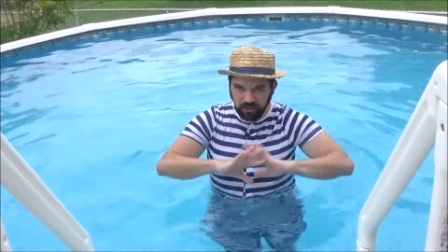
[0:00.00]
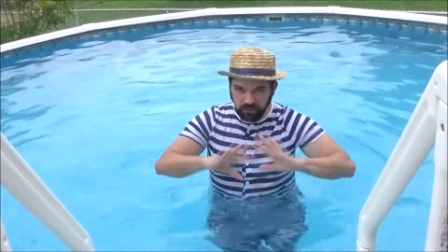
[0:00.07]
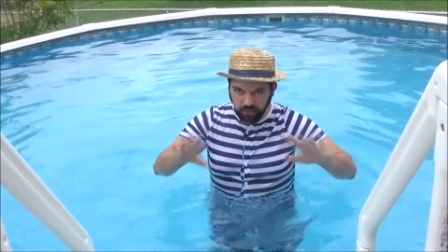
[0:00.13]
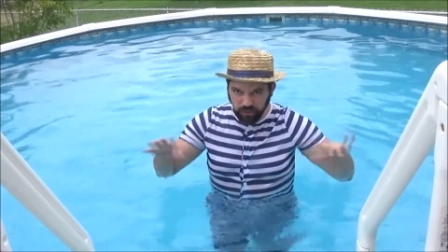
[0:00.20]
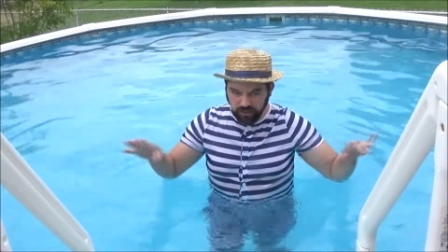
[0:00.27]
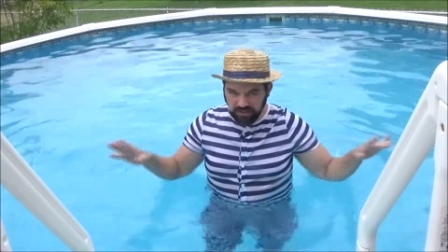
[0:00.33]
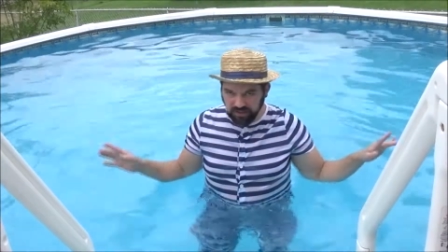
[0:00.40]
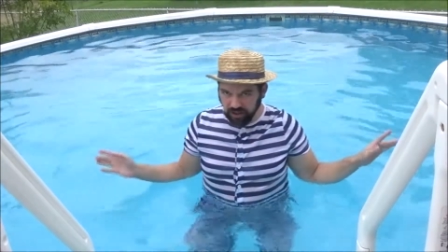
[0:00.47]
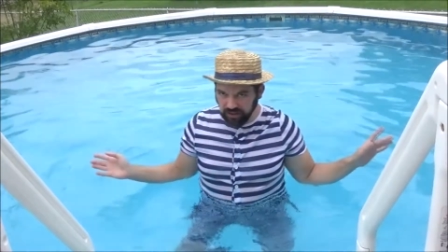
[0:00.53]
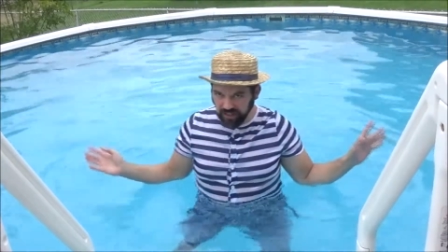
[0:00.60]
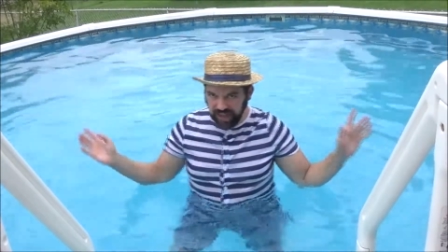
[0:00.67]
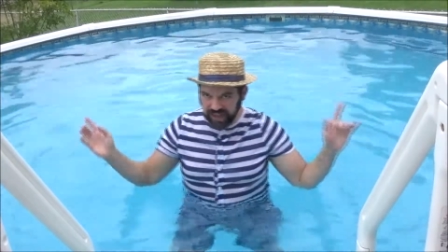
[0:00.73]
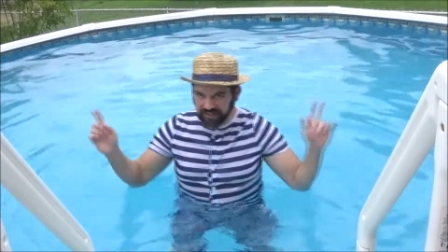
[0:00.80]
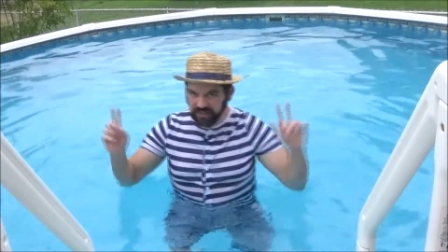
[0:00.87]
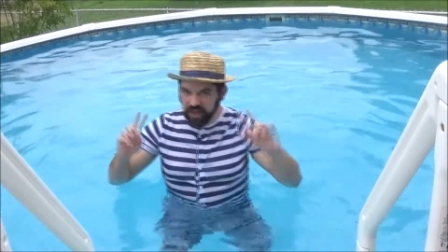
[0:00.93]
in the pool. It's all
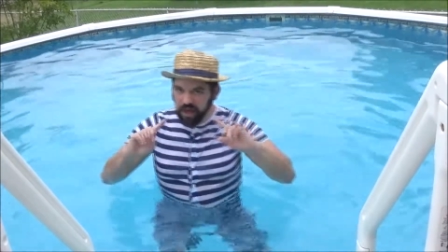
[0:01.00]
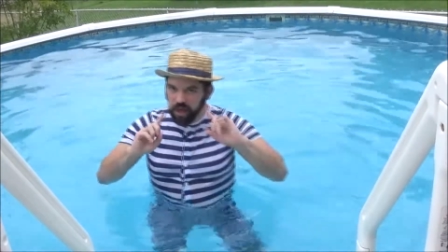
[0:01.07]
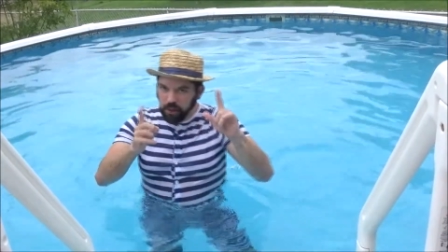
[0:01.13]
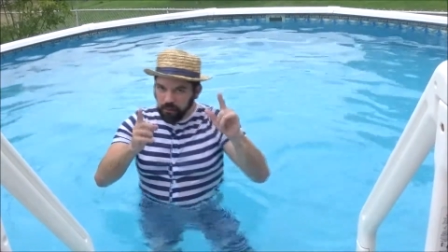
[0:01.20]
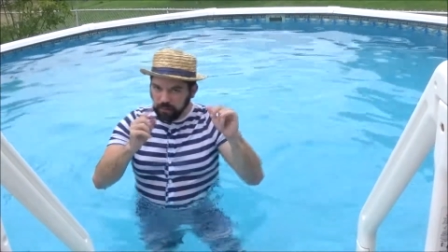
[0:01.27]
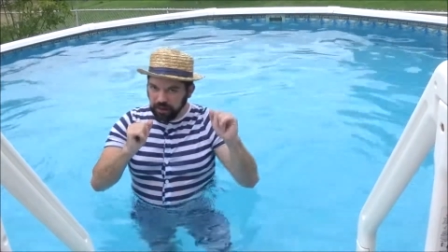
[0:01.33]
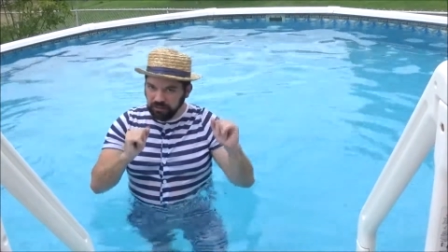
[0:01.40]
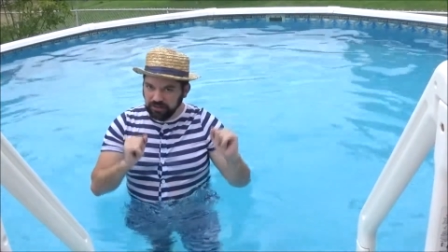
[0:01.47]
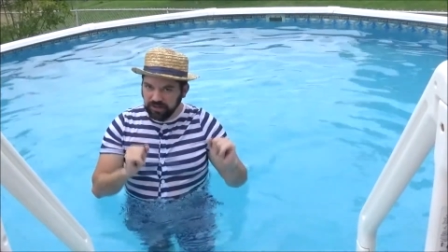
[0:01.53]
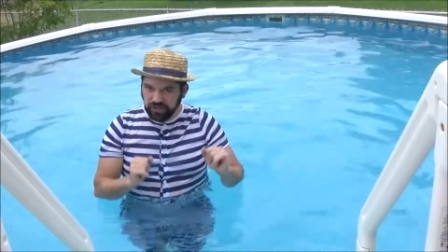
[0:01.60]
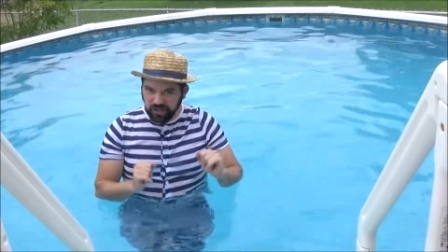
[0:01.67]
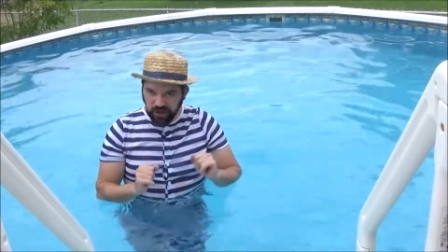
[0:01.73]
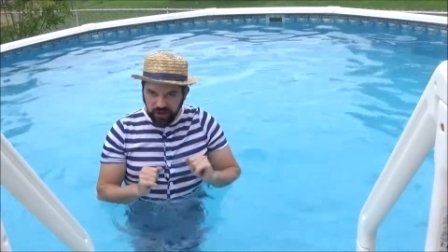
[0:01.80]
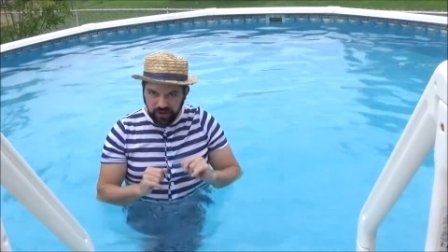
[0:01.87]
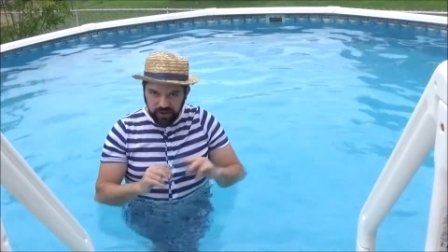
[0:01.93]
legs. But I'm going to
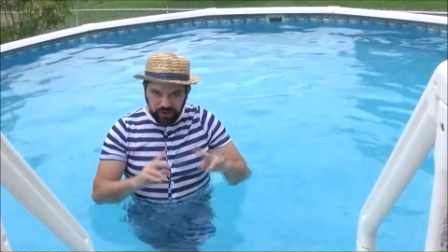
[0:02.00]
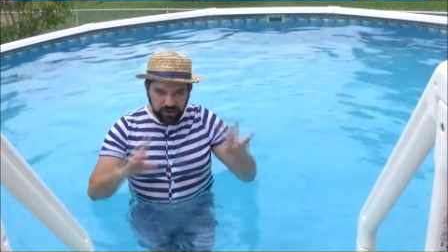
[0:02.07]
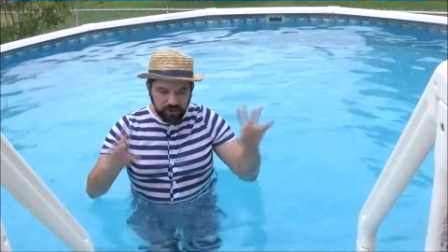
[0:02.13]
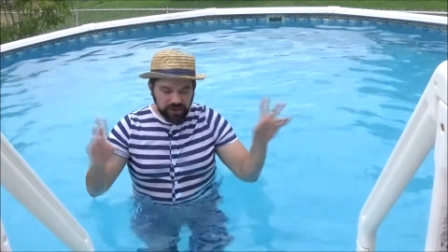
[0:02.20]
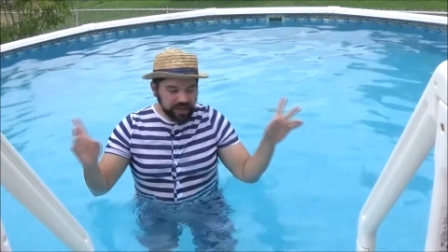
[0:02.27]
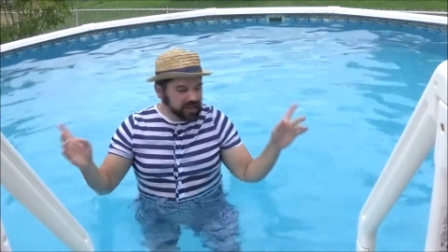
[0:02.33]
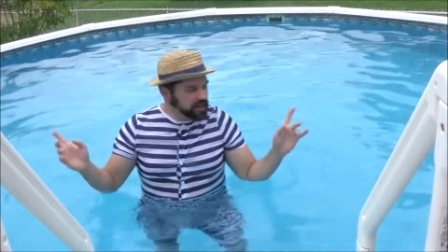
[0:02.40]
show you